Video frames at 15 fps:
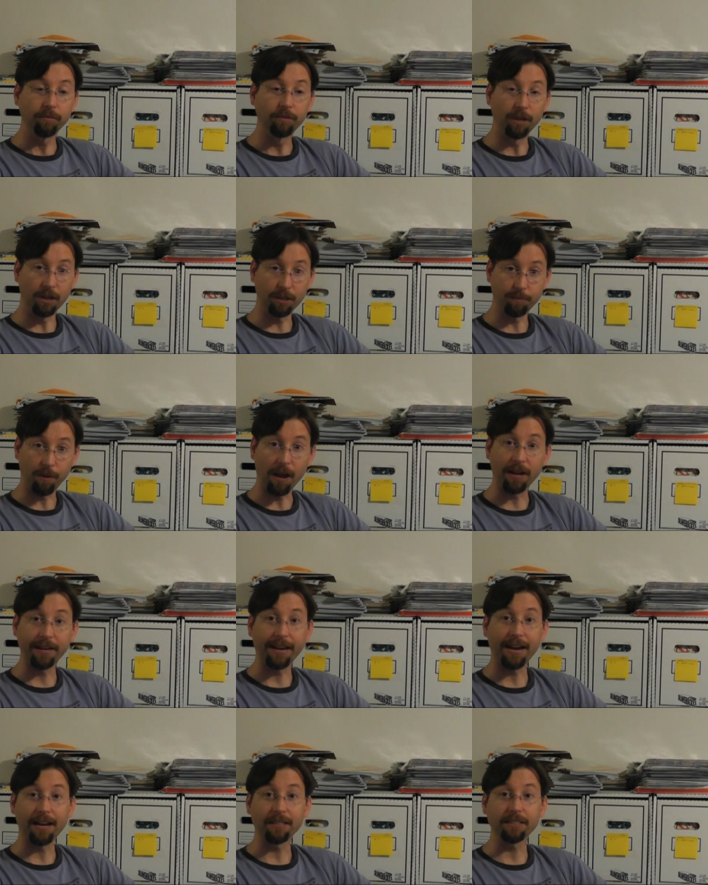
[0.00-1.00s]
does
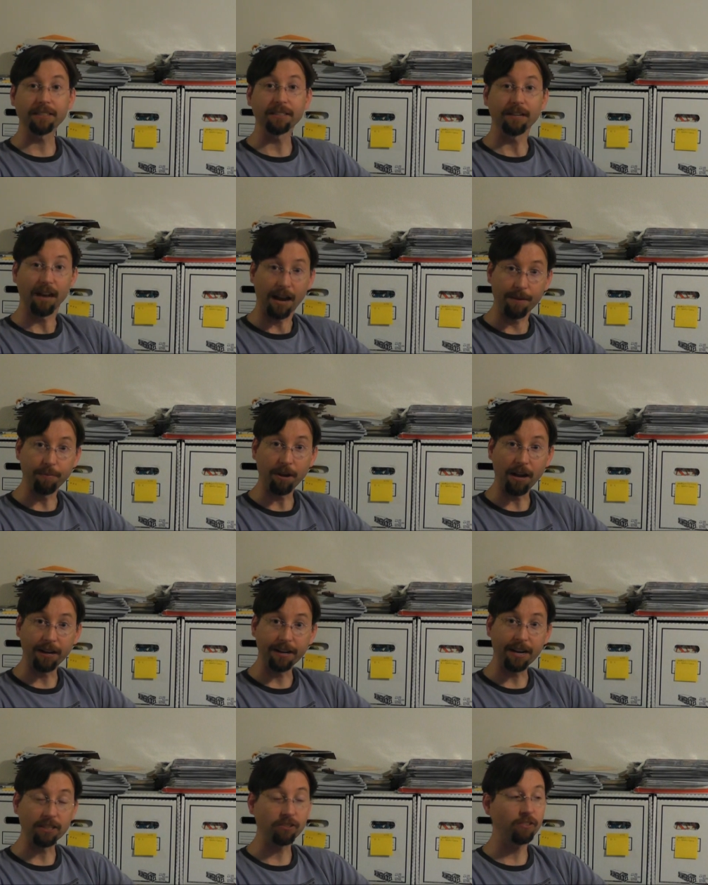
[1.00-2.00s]
podcasts, and I
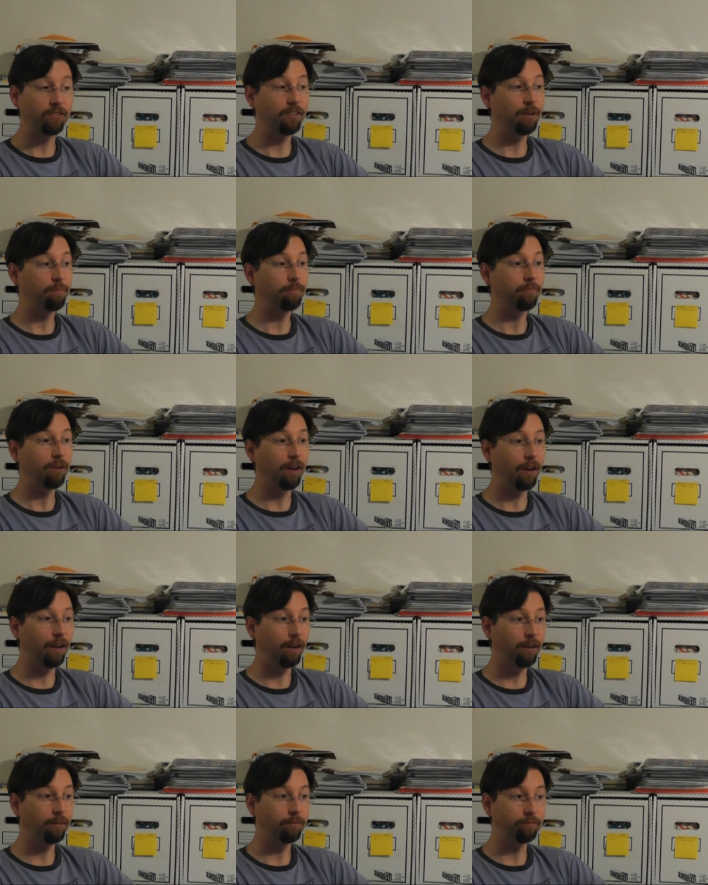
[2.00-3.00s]
podcast with him
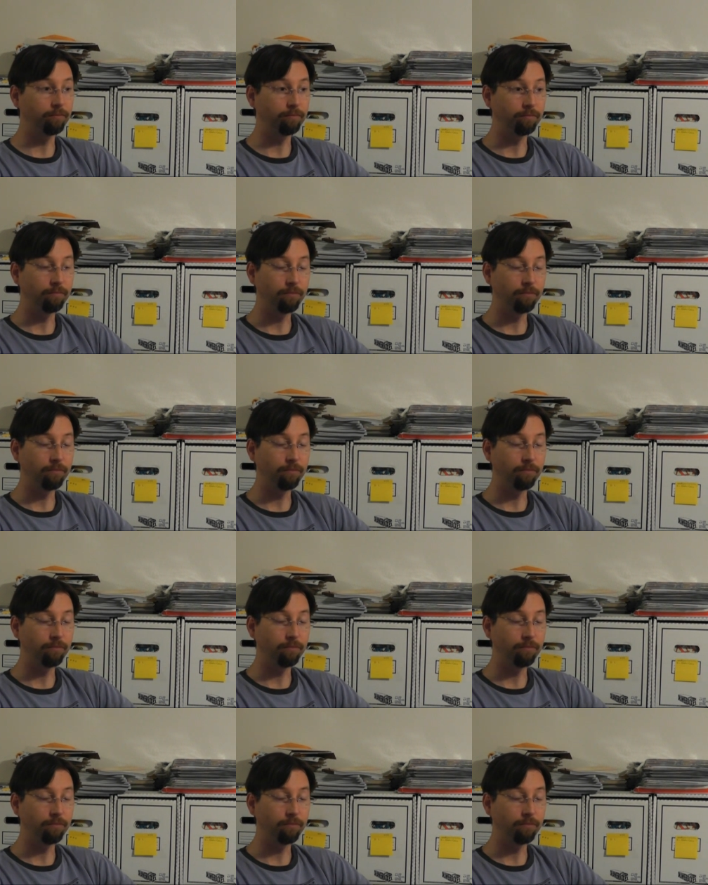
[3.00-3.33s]
um,